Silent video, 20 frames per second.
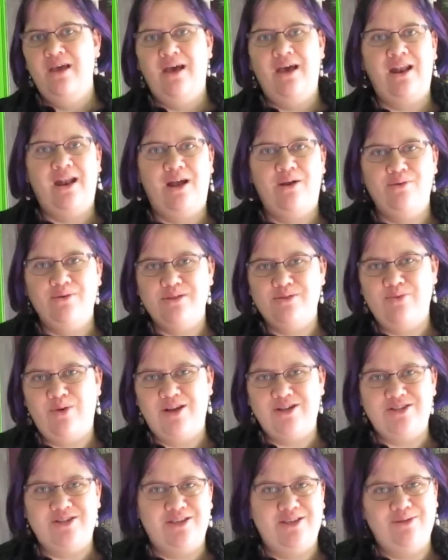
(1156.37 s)
and I was
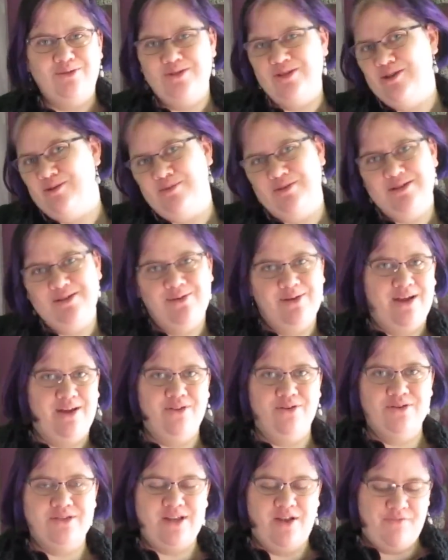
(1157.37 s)
watching YouTube and doing
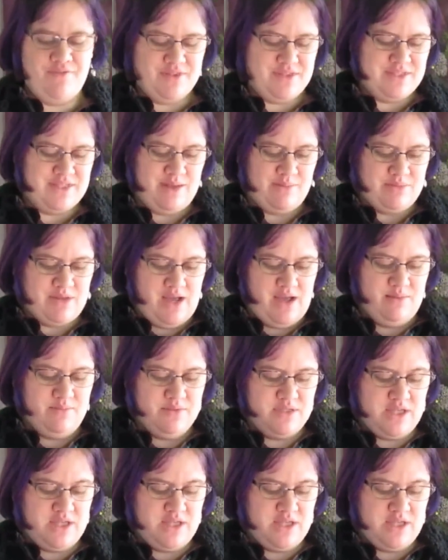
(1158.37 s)
other stuff at the same time.